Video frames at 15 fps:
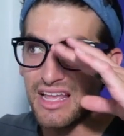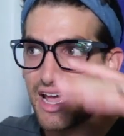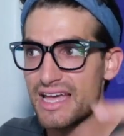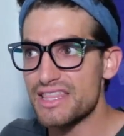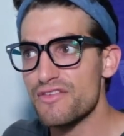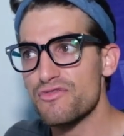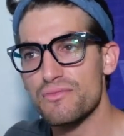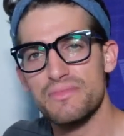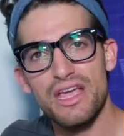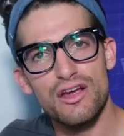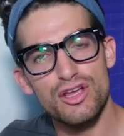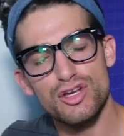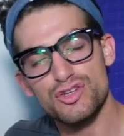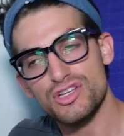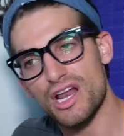And then from there,
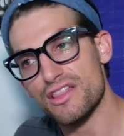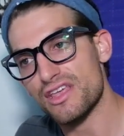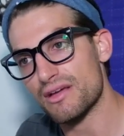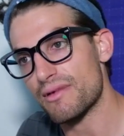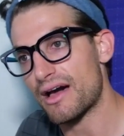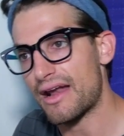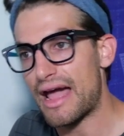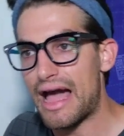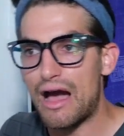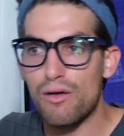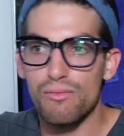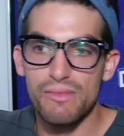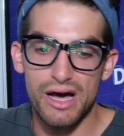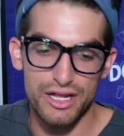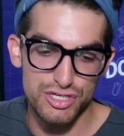you just got to think about how
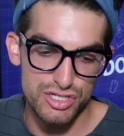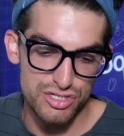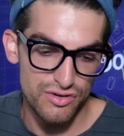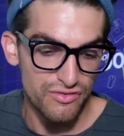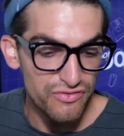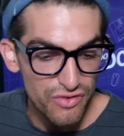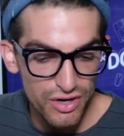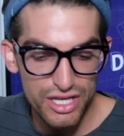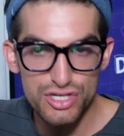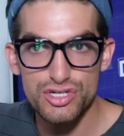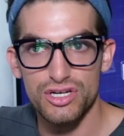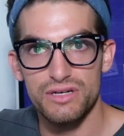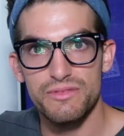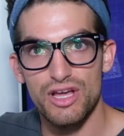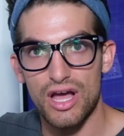much footage you're
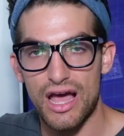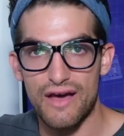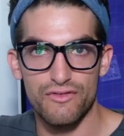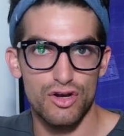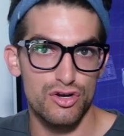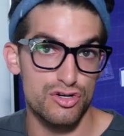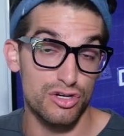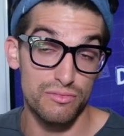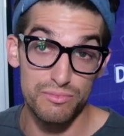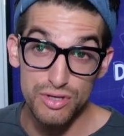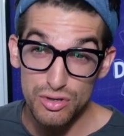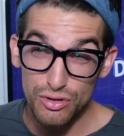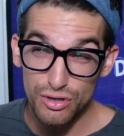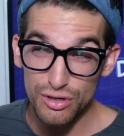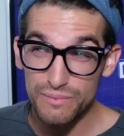going to be having on your
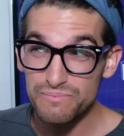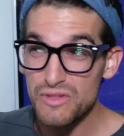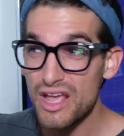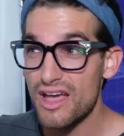computer,